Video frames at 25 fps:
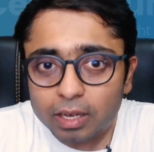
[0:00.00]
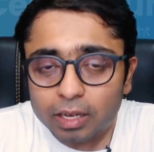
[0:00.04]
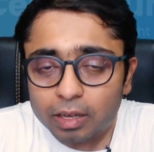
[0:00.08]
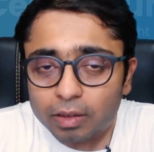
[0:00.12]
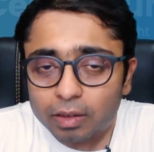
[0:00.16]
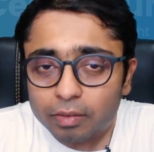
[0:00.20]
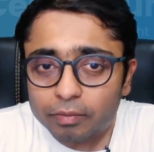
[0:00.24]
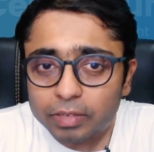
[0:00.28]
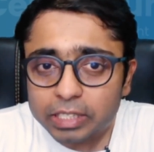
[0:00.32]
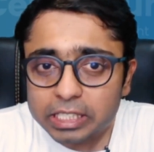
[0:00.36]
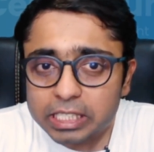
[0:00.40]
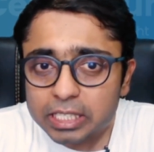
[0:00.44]

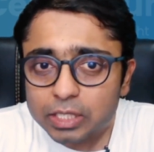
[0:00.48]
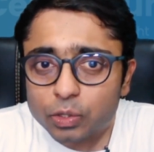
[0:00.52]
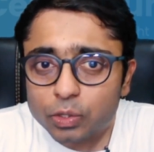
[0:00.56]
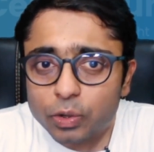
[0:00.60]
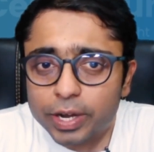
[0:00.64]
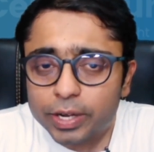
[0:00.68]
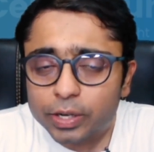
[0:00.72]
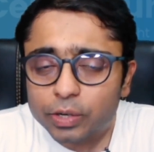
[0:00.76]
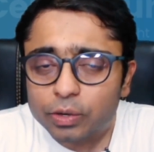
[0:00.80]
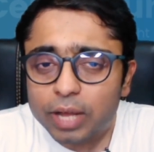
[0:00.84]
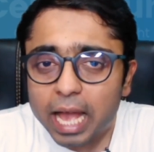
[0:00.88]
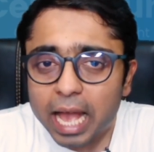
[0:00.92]
which is
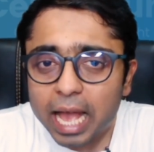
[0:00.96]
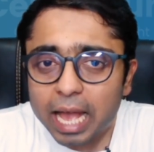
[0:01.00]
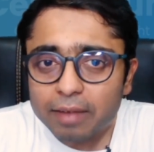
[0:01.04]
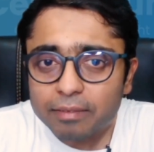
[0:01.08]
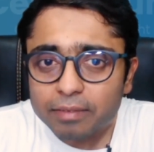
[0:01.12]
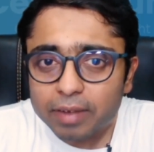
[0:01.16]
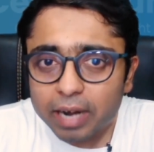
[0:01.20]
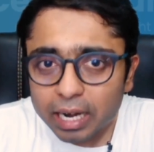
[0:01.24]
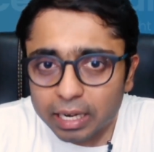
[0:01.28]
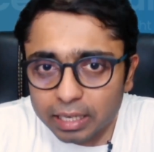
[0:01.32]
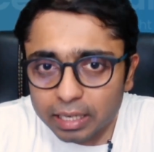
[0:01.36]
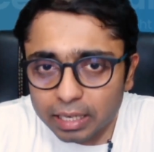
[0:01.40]
going to have
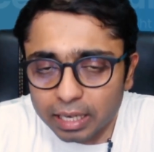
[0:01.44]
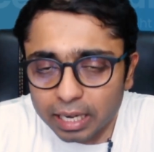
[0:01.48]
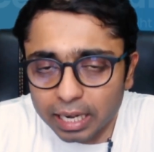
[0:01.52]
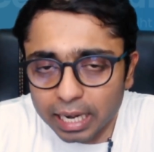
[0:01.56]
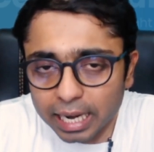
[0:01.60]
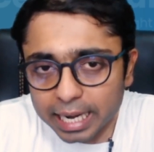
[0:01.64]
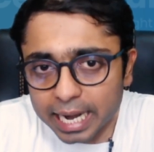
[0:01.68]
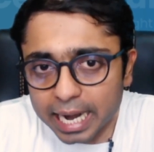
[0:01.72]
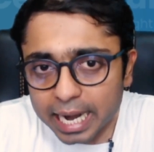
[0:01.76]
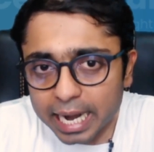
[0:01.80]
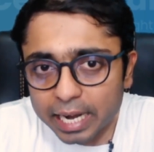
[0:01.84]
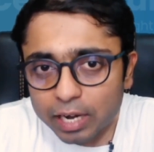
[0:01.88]
a
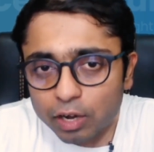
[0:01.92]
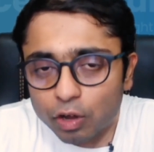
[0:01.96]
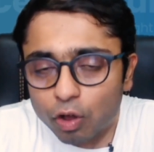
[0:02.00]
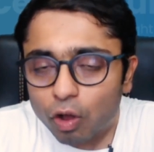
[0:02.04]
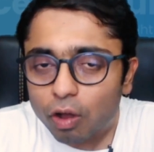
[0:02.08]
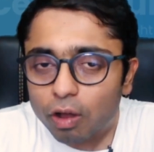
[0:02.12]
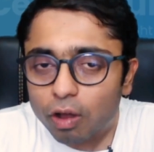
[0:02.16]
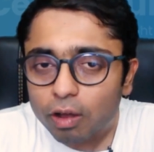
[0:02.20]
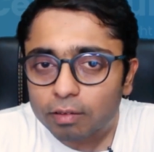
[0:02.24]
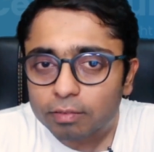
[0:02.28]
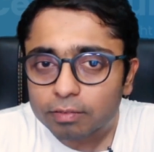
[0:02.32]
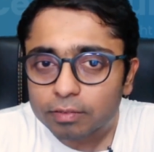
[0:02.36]
triad
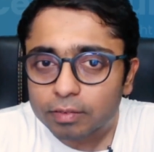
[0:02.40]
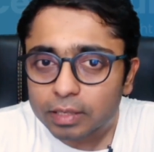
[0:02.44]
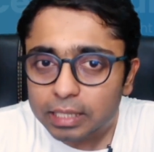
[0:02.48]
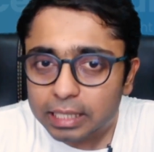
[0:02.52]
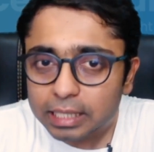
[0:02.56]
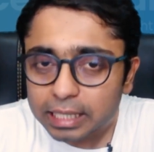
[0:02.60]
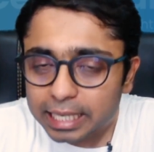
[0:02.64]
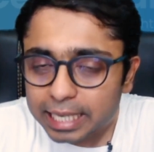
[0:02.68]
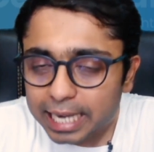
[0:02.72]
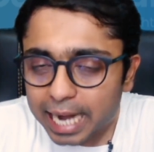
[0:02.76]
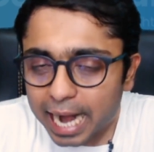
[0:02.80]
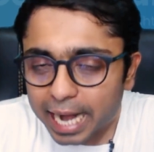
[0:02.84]
of
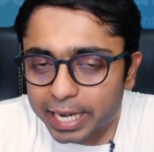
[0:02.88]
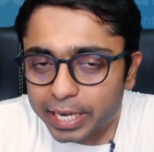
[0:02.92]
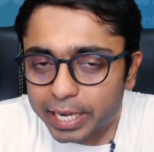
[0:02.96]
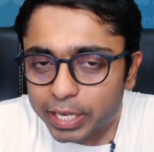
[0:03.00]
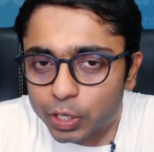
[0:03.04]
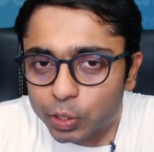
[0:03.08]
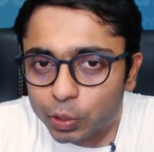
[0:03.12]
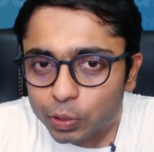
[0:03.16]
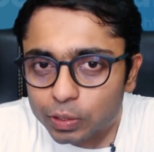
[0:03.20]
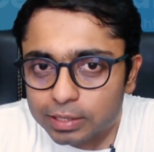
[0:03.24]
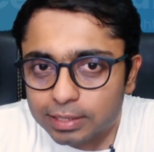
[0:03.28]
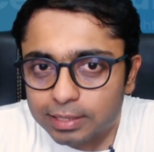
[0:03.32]

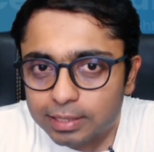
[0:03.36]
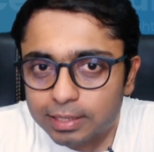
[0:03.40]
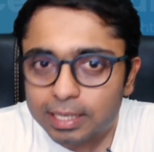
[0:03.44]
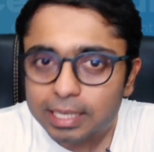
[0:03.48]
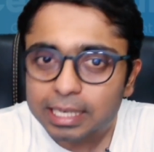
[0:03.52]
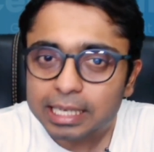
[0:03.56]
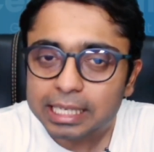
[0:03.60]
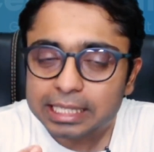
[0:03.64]
granules